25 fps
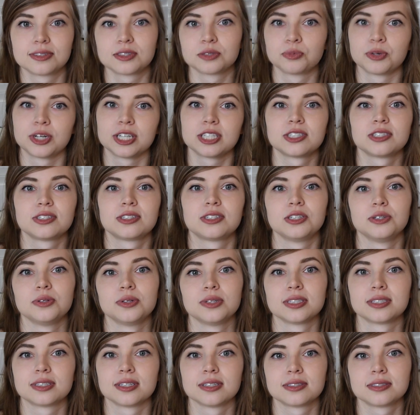switch to
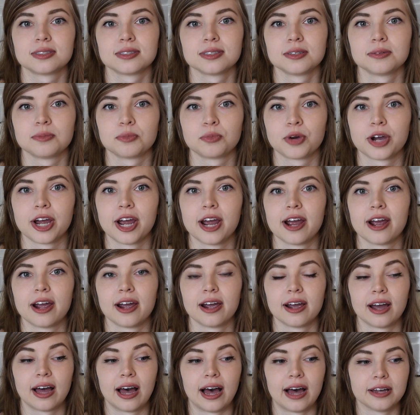a system
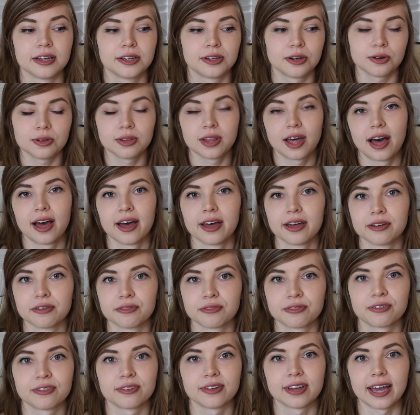where I go live
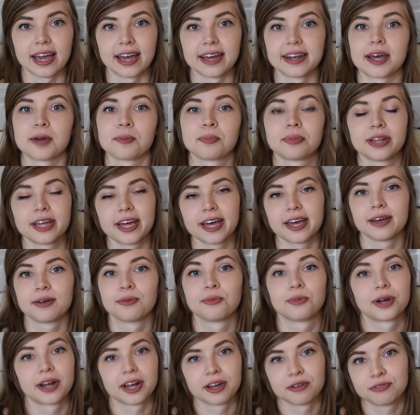and I play
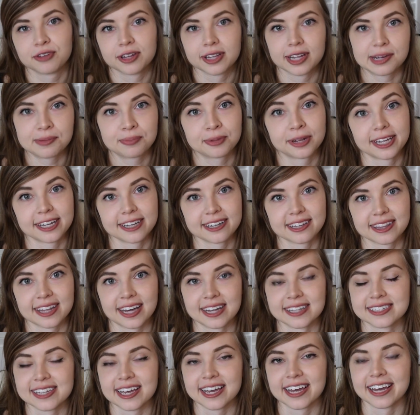what I feel like playing
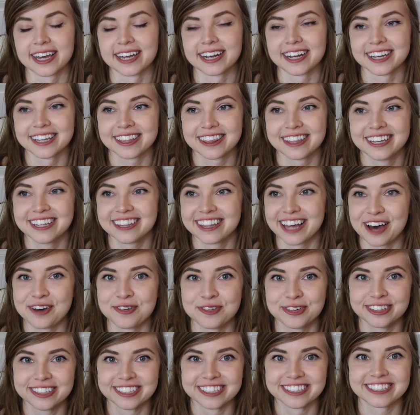that day. And I think that
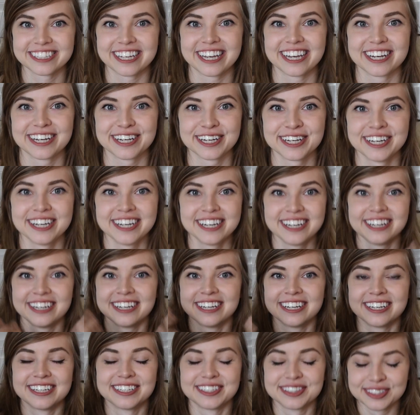will just take
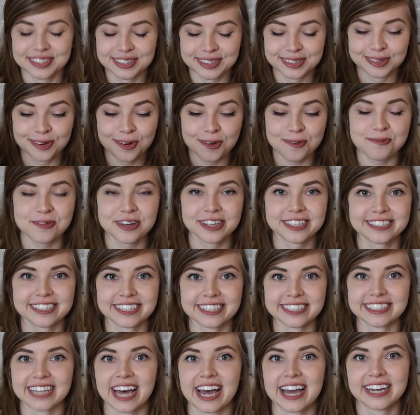so much
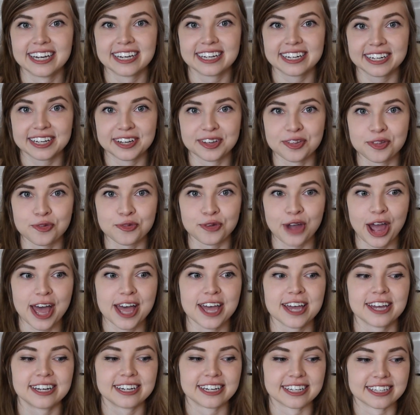anxiety and
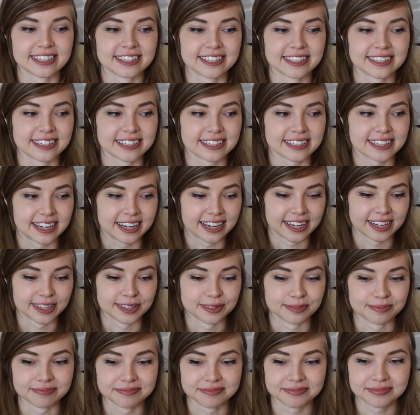dread
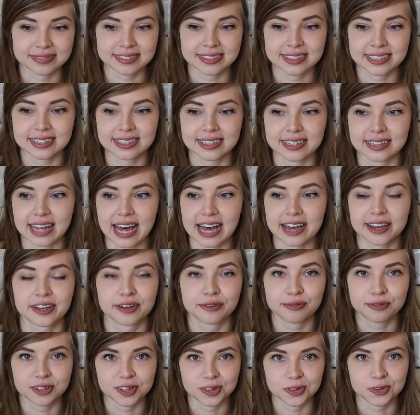and lack
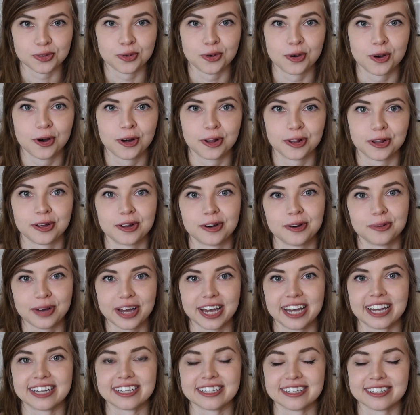of control
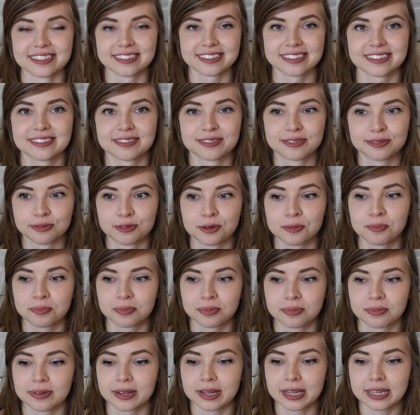away and
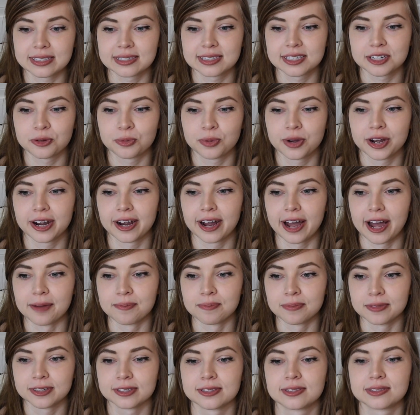replace it where
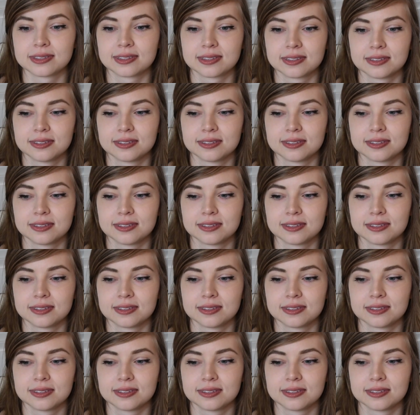I'm just